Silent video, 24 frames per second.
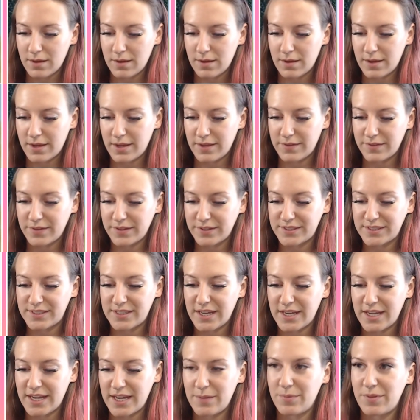And the
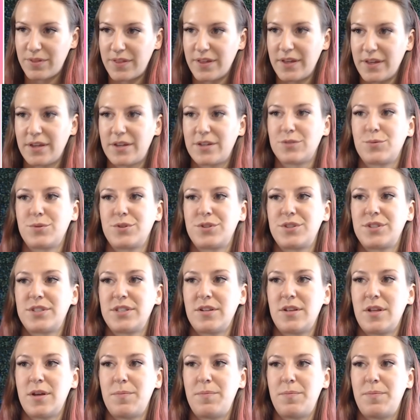same thing, because we're
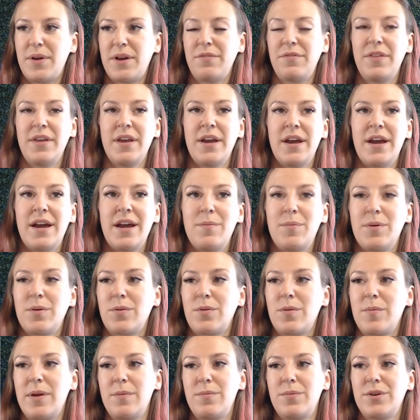still above the eye, but
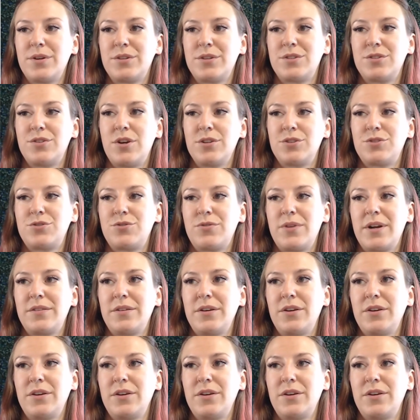remember, it's not directly